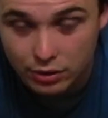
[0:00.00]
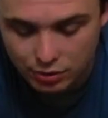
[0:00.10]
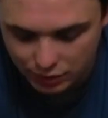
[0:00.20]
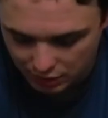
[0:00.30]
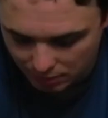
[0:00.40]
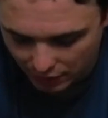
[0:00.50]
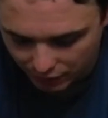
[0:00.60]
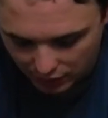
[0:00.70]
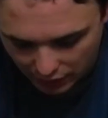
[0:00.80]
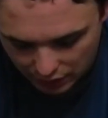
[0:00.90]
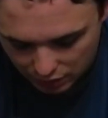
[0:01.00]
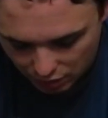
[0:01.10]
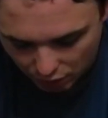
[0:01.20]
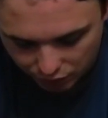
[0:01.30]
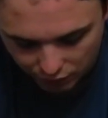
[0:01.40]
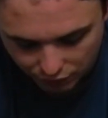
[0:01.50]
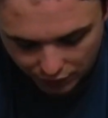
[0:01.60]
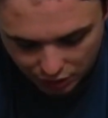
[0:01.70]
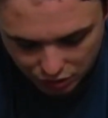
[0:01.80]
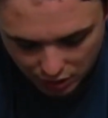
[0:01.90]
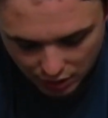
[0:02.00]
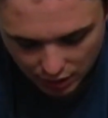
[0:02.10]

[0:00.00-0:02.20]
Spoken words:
So this is gonna be everything I need to hopefully finish